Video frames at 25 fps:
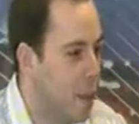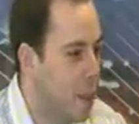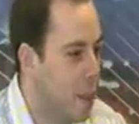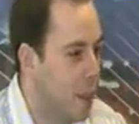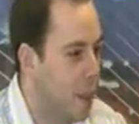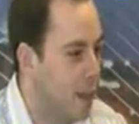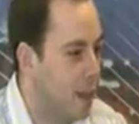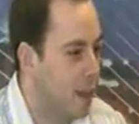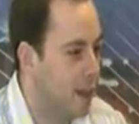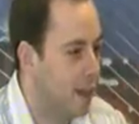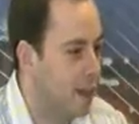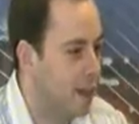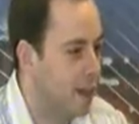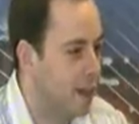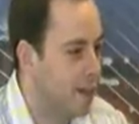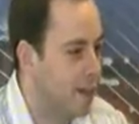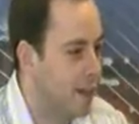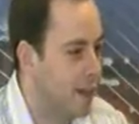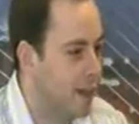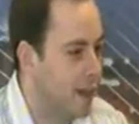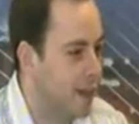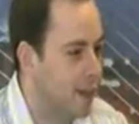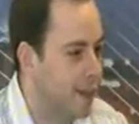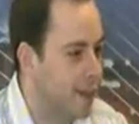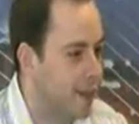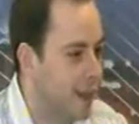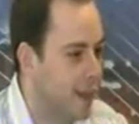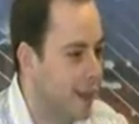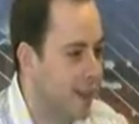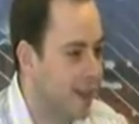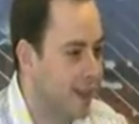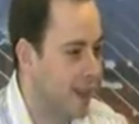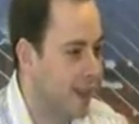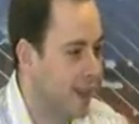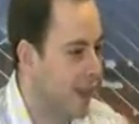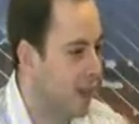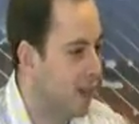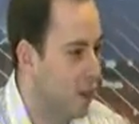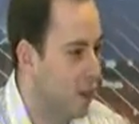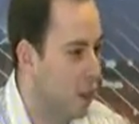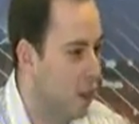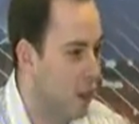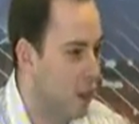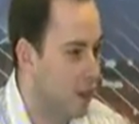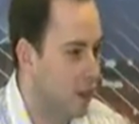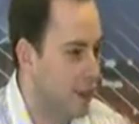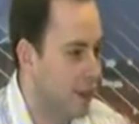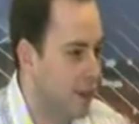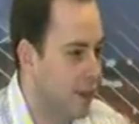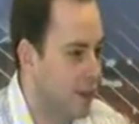be diabetic. Exactly, and
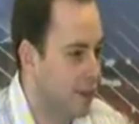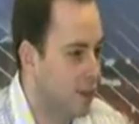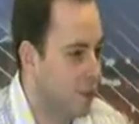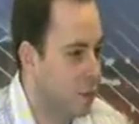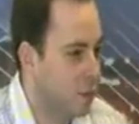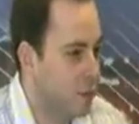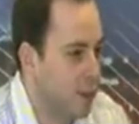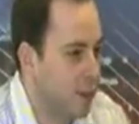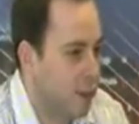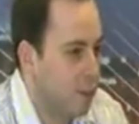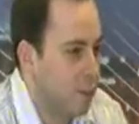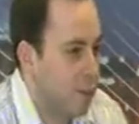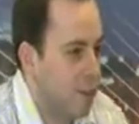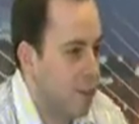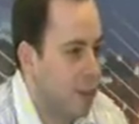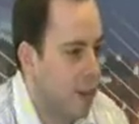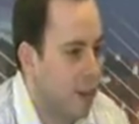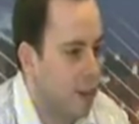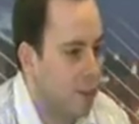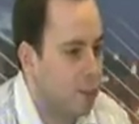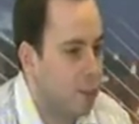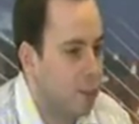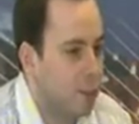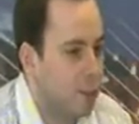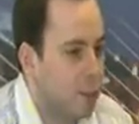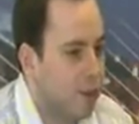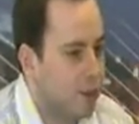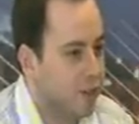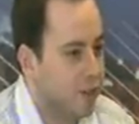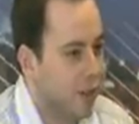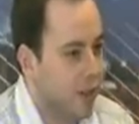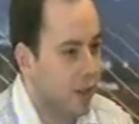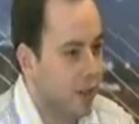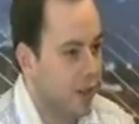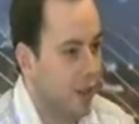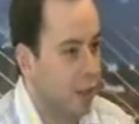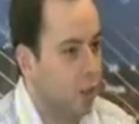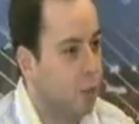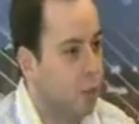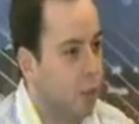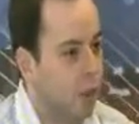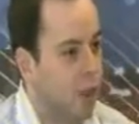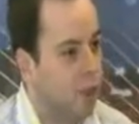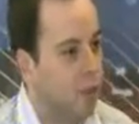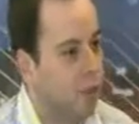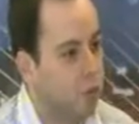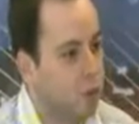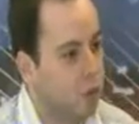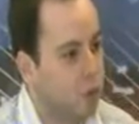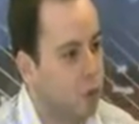all the things that come out. And we're not saying that
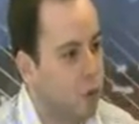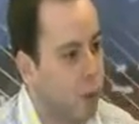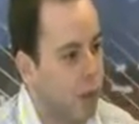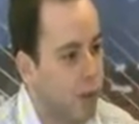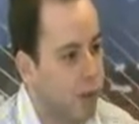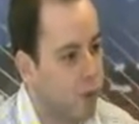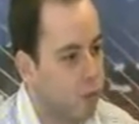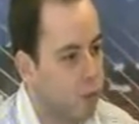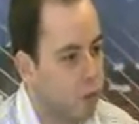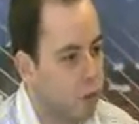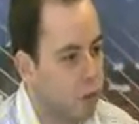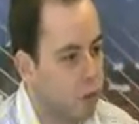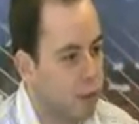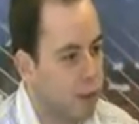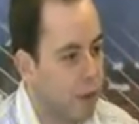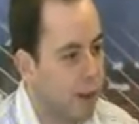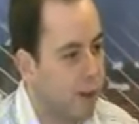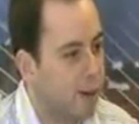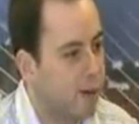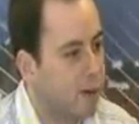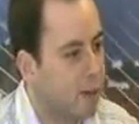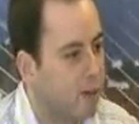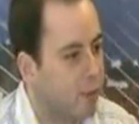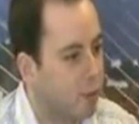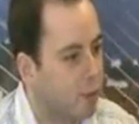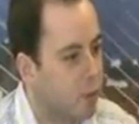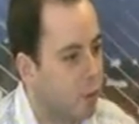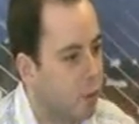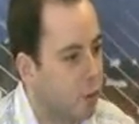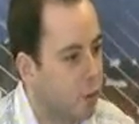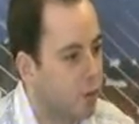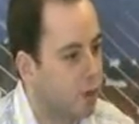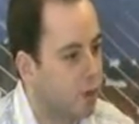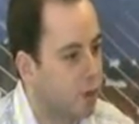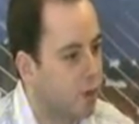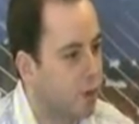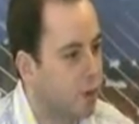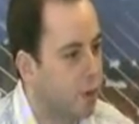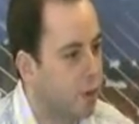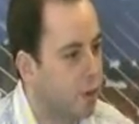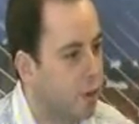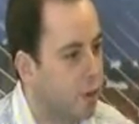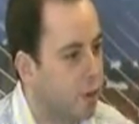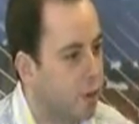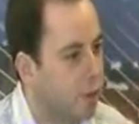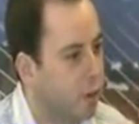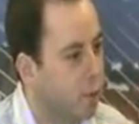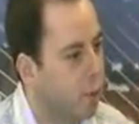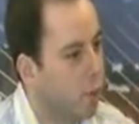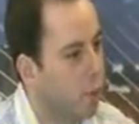go out and run a marathon. No one's going to do
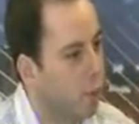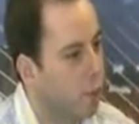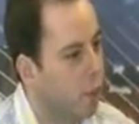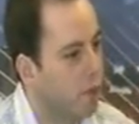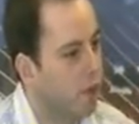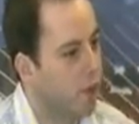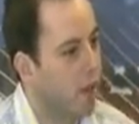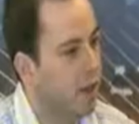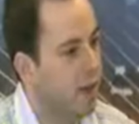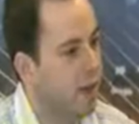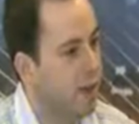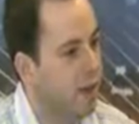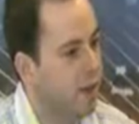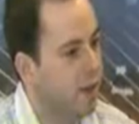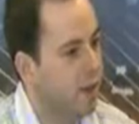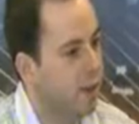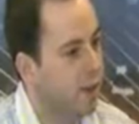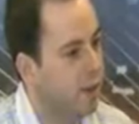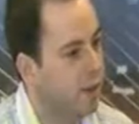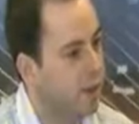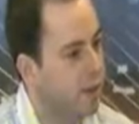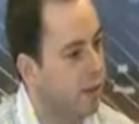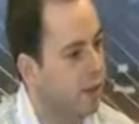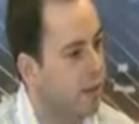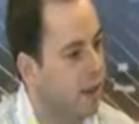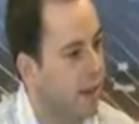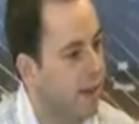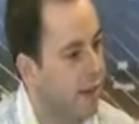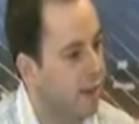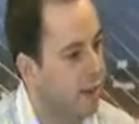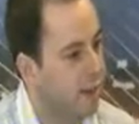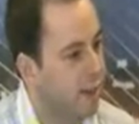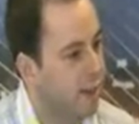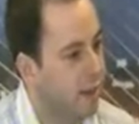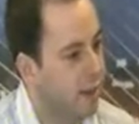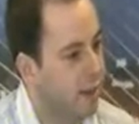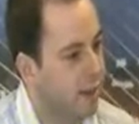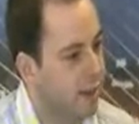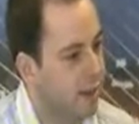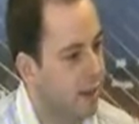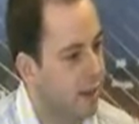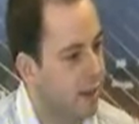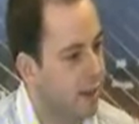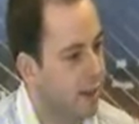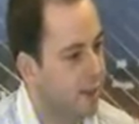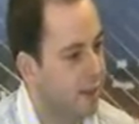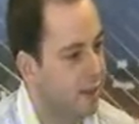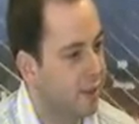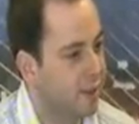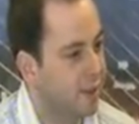that. What we're saying is, it's the day-to-day
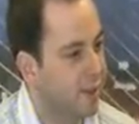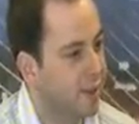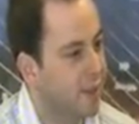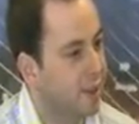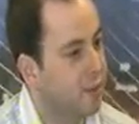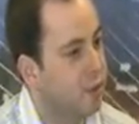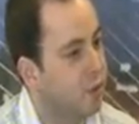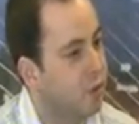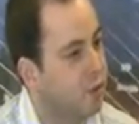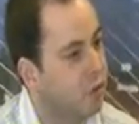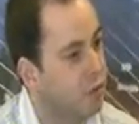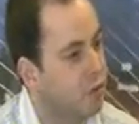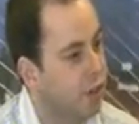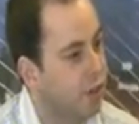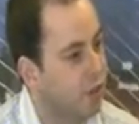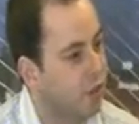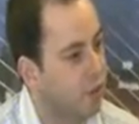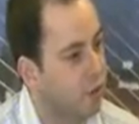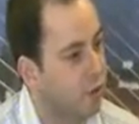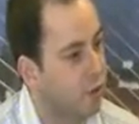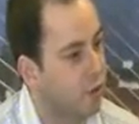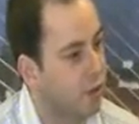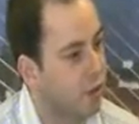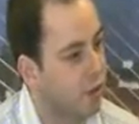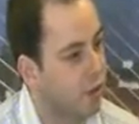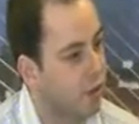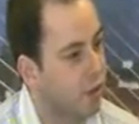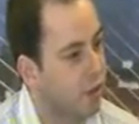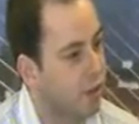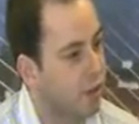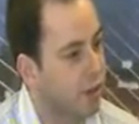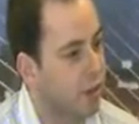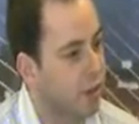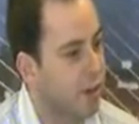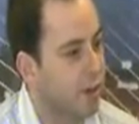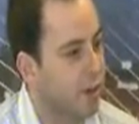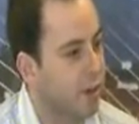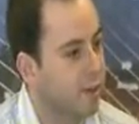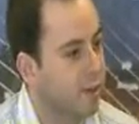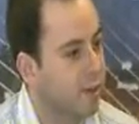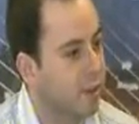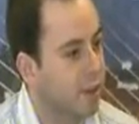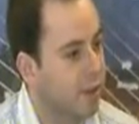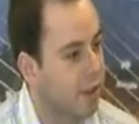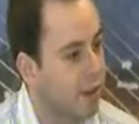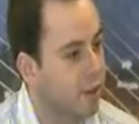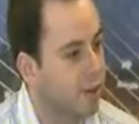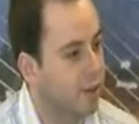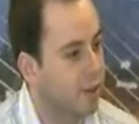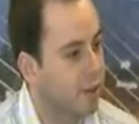things that you just need to increase your physical
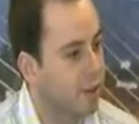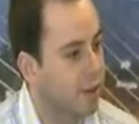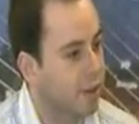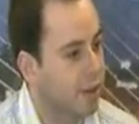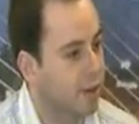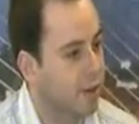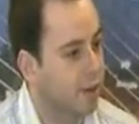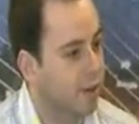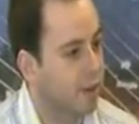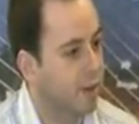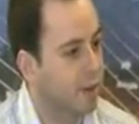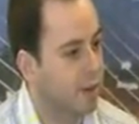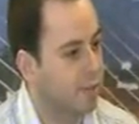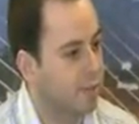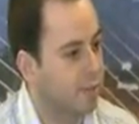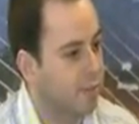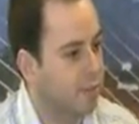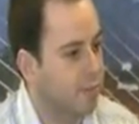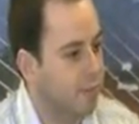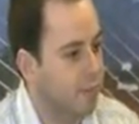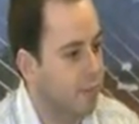activity levels in.